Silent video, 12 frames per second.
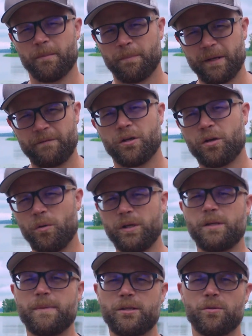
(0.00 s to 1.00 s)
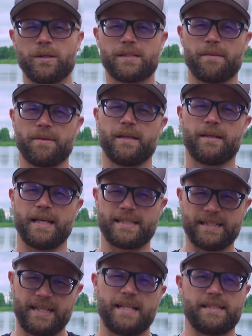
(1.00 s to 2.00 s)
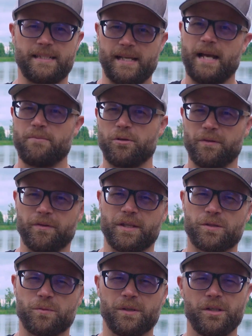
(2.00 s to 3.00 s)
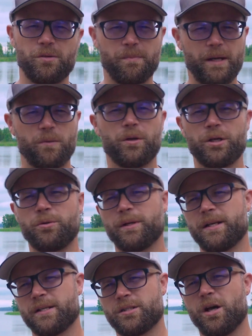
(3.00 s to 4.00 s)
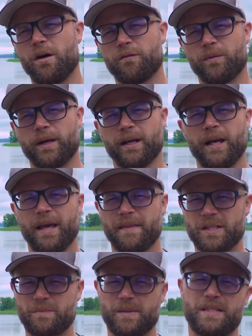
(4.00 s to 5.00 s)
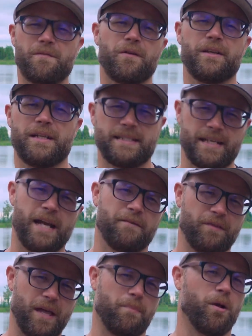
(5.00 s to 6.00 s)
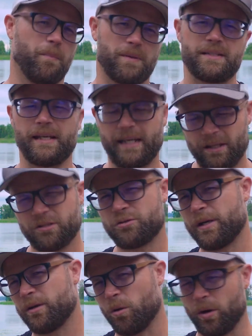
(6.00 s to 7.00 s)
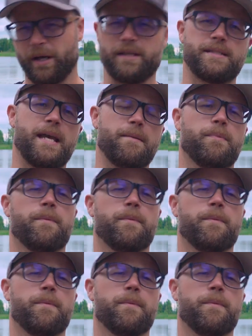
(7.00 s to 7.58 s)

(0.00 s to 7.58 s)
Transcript: But if you're going to be doing something as intense as I'm doing for this one, you might want to do it in a software that's specifically designed for that purpose, like Illustrator or Inkscape.